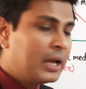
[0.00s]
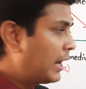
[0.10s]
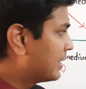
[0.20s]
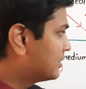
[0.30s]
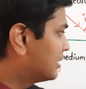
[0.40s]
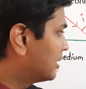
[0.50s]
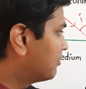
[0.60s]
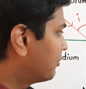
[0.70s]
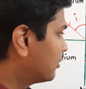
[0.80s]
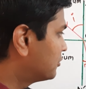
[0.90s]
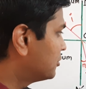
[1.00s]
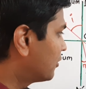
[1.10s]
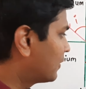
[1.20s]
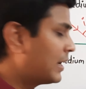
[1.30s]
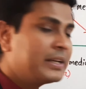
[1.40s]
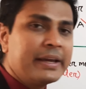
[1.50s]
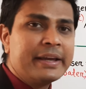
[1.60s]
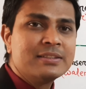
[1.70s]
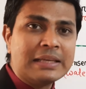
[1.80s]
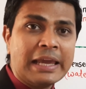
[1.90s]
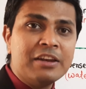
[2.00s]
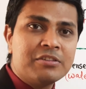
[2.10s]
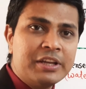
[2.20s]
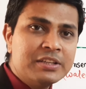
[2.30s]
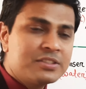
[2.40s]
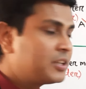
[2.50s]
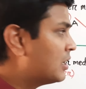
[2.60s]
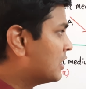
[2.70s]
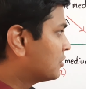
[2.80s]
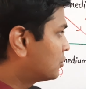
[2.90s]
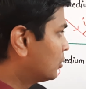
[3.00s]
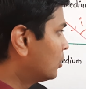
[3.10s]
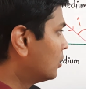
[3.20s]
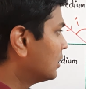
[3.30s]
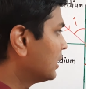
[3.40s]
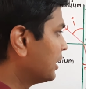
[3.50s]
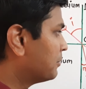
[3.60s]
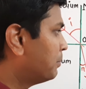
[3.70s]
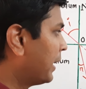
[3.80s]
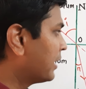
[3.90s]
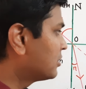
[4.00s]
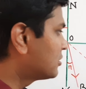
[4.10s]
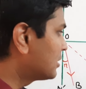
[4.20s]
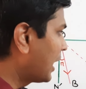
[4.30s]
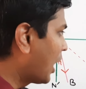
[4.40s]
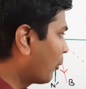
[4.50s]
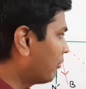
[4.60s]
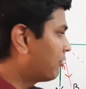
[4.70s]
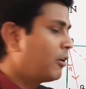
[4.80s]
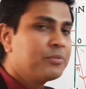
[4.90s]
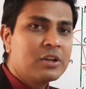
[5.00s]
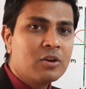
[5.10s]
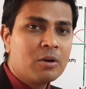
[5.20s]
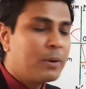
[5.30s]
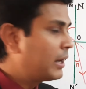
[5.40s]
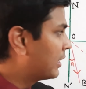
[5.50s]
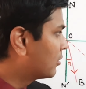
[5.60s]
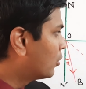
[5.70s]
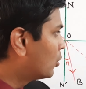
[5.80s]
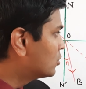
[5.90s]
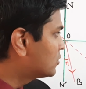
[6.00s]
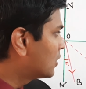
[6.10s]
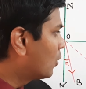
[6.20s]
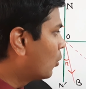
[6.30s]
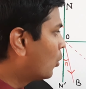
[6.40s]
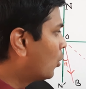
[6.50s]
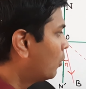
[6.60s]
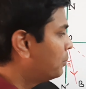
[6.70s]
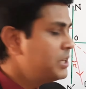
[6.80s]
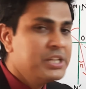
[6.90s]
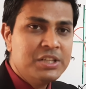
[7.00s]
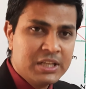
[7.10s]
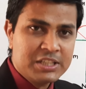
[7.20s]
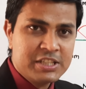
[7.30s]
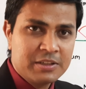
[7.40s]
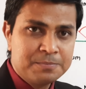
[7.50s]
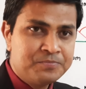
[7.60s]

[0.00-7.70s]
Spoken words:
as here velocity of light is increased, so it bends away from the normal and goes OB direction.